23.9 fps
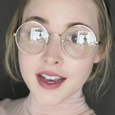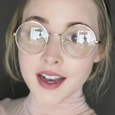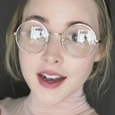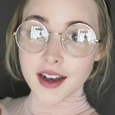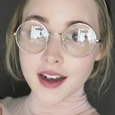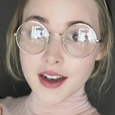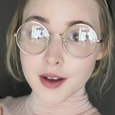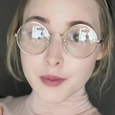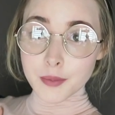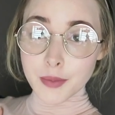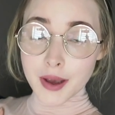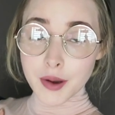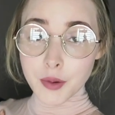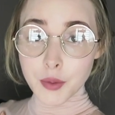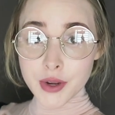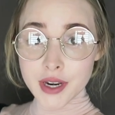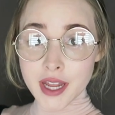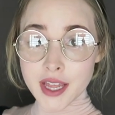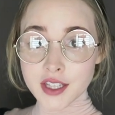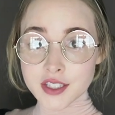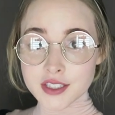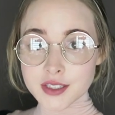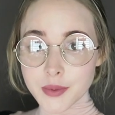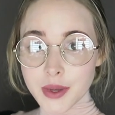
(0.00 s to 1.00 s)
When
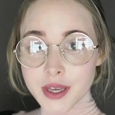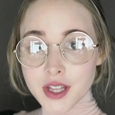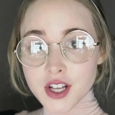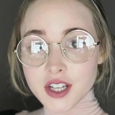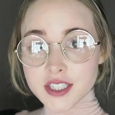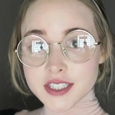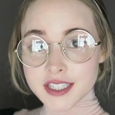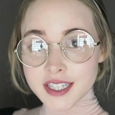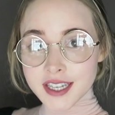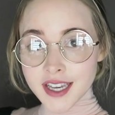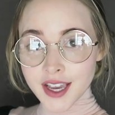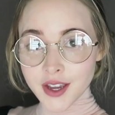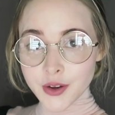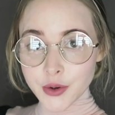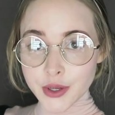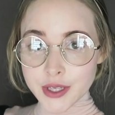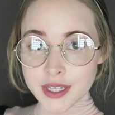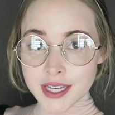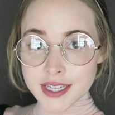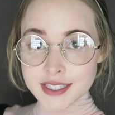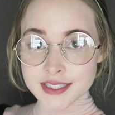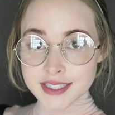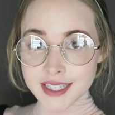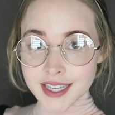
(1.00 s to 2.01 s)
I looked at my closet, I
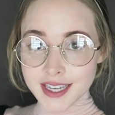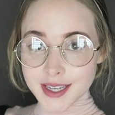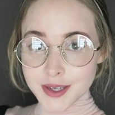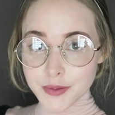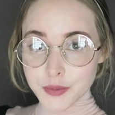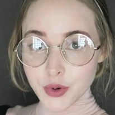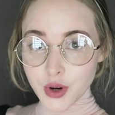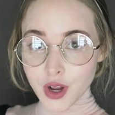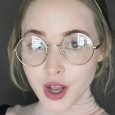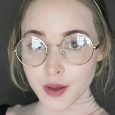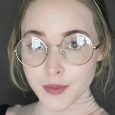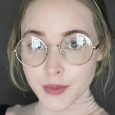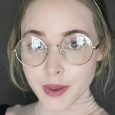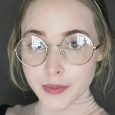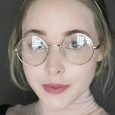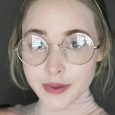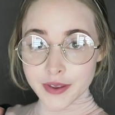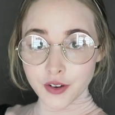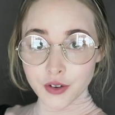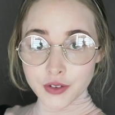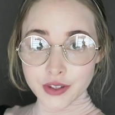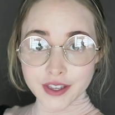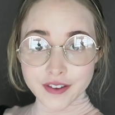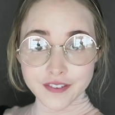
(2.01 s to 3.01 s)
realized I brought
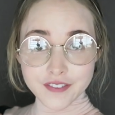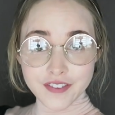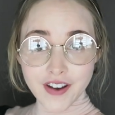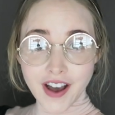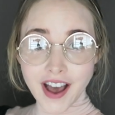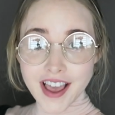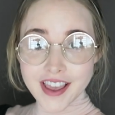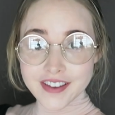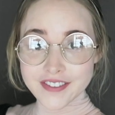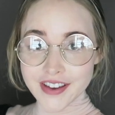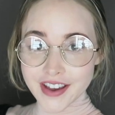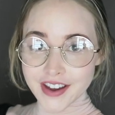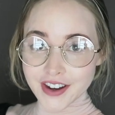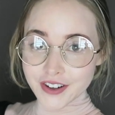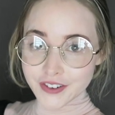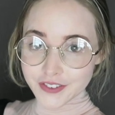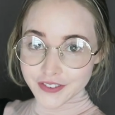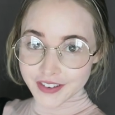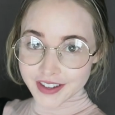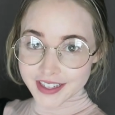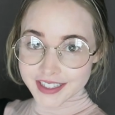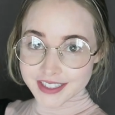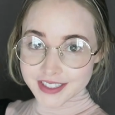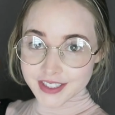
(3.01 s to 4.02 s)
maybe only 5
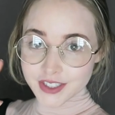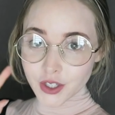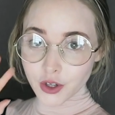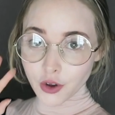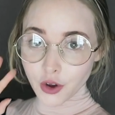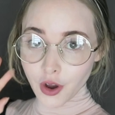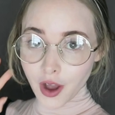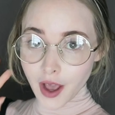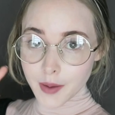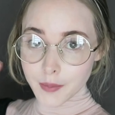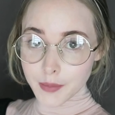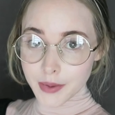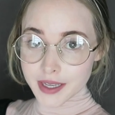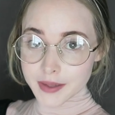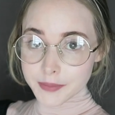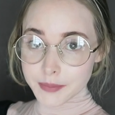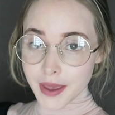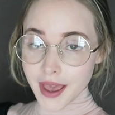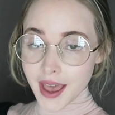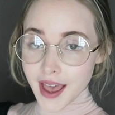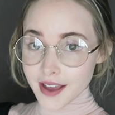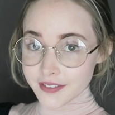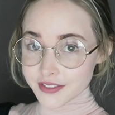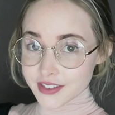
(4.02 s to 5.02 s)
outfits, so I
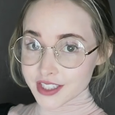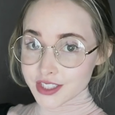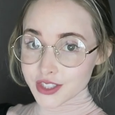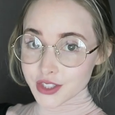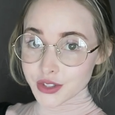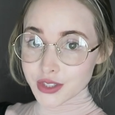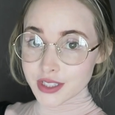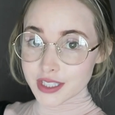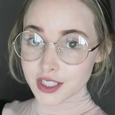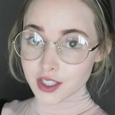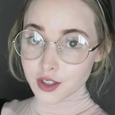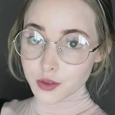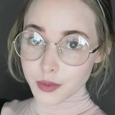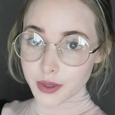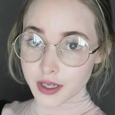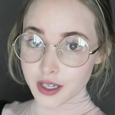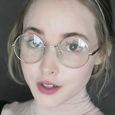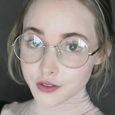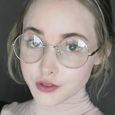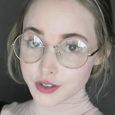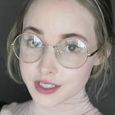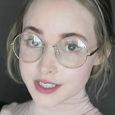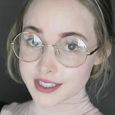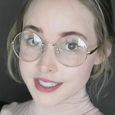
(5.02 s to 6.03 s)
might have to do a little bit
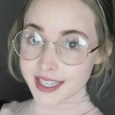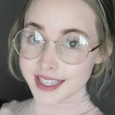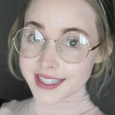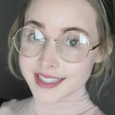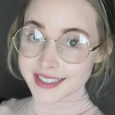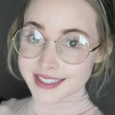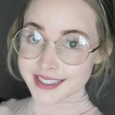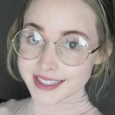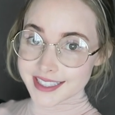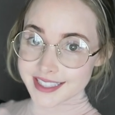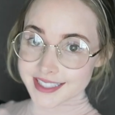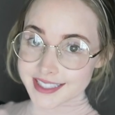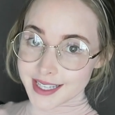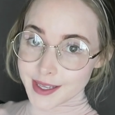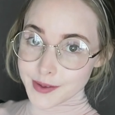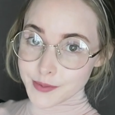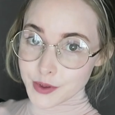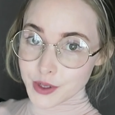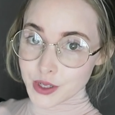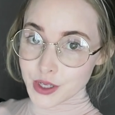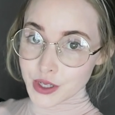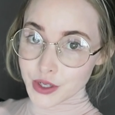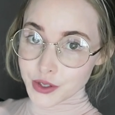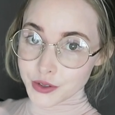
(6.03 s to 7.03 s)
of recycling the
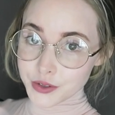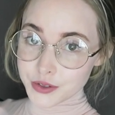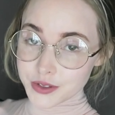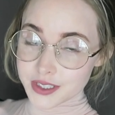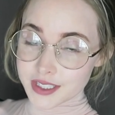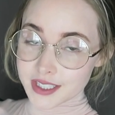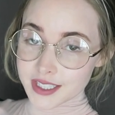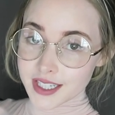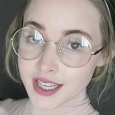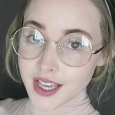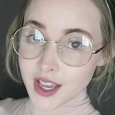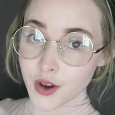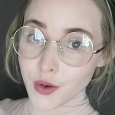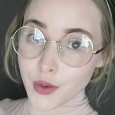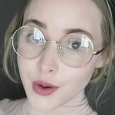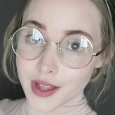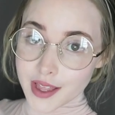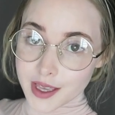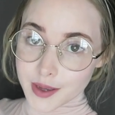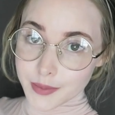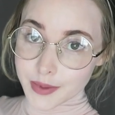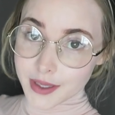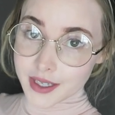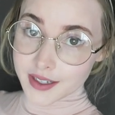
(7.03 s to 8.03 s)
same clothes while
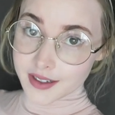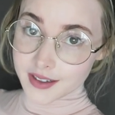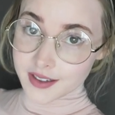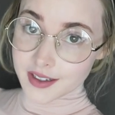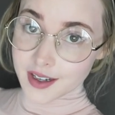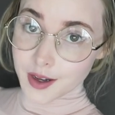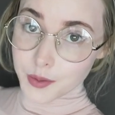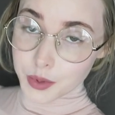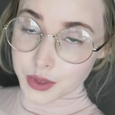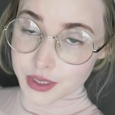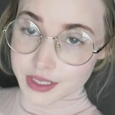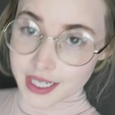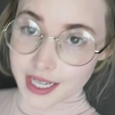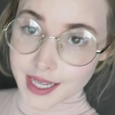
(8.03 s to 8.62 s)
I'm here a couple